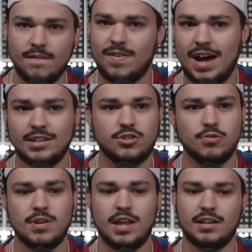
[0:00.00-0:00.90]
fine
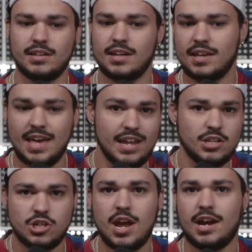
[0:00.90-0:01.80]
tune it, get in
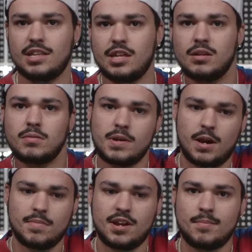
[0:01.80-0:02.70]
check, and then
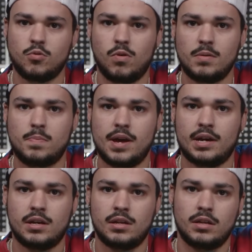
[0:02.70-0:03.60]
become the number one
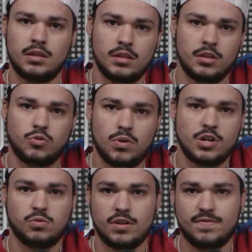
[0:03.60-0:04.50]
pick in the
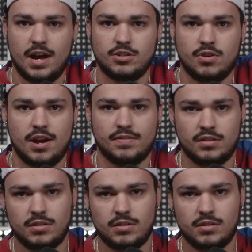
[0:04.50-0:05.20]
2025 draft?